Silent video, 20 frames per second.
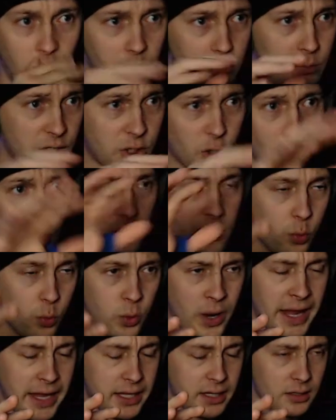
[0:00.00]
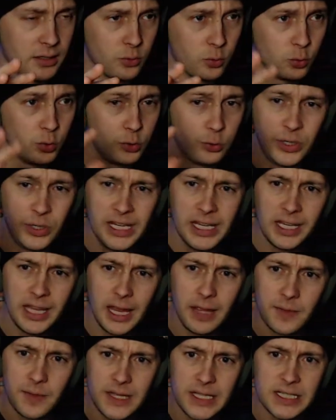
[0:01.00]
But on the way, we
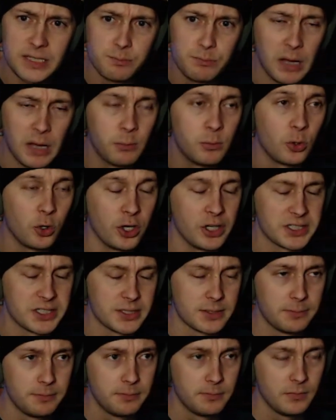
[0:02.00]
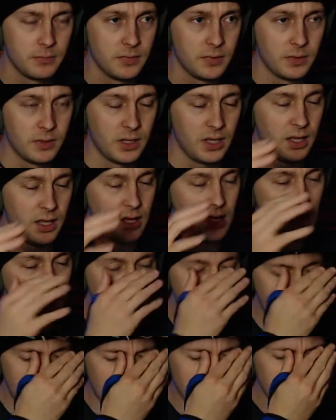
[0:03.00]
regain these memories.
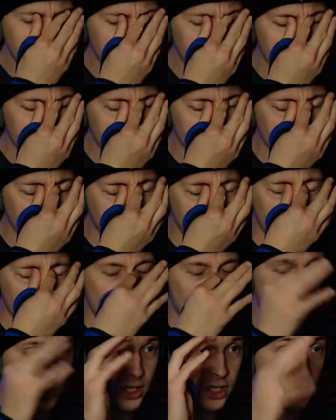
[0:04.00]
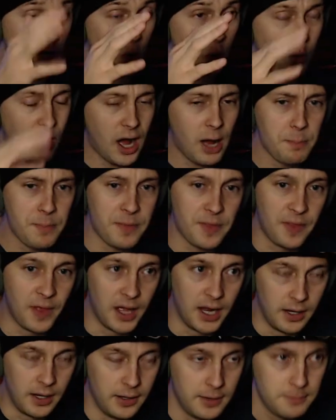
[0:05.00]
Then we go up
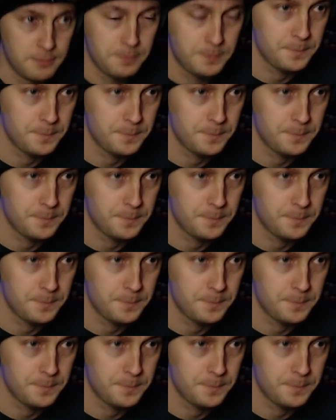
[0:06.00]
there